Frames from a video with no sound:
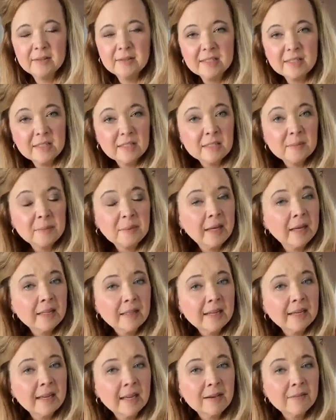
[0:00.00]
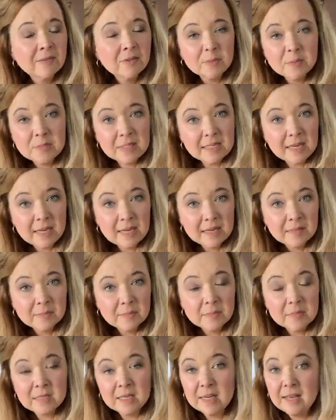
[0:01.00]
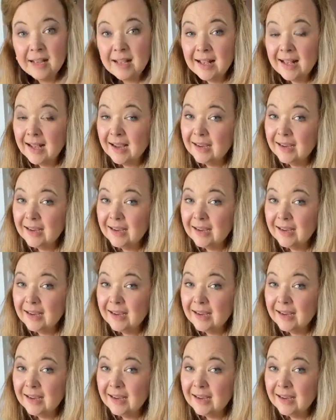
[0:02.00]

So this is a plaid that came from Sam's.